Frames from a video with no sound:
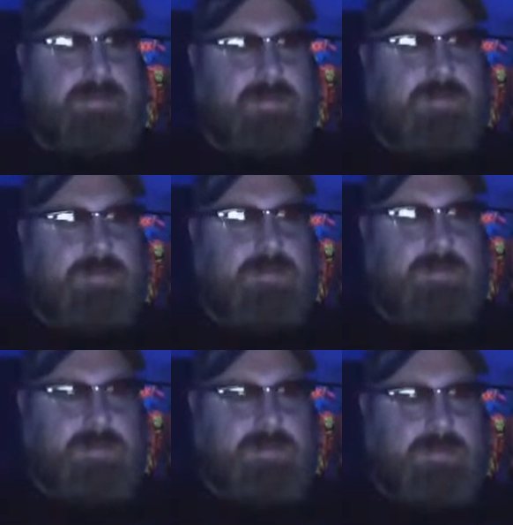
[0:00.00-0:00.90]

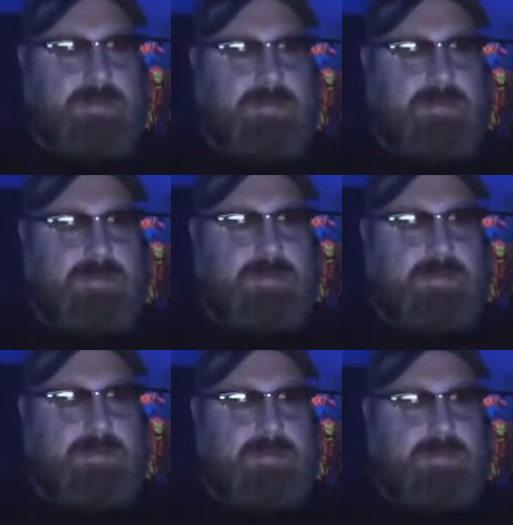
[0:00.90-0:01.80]

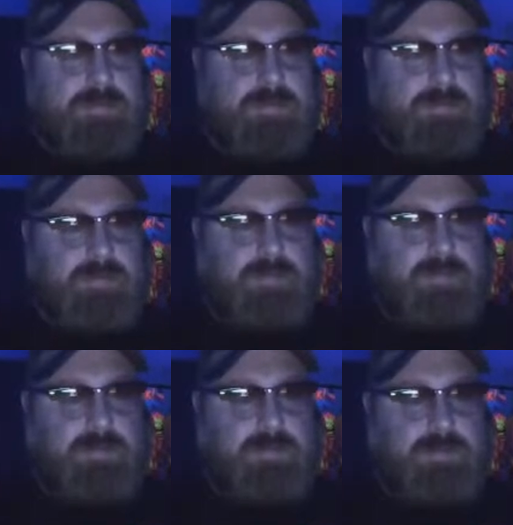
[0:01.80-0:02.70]

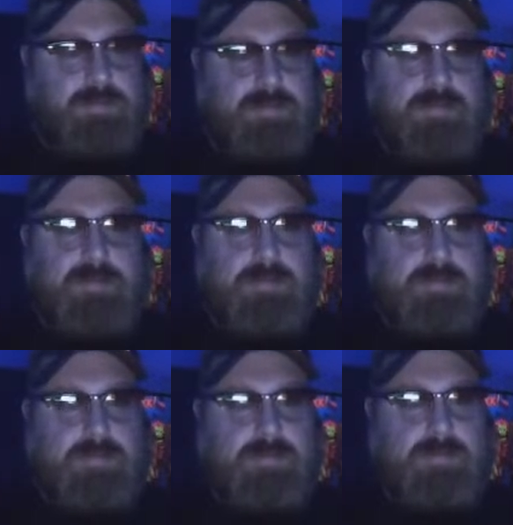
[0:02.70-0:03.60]

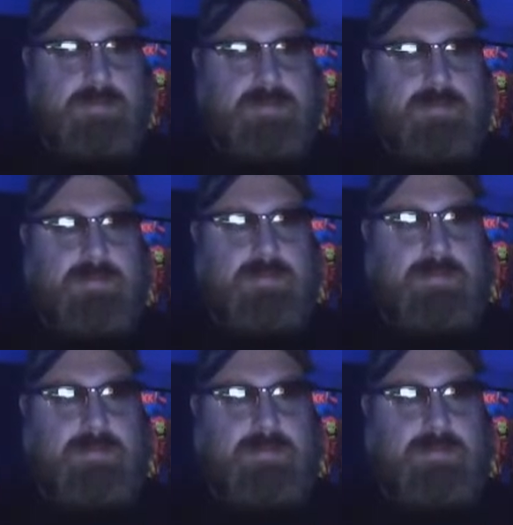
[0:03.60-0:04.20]
This person isn't speaking.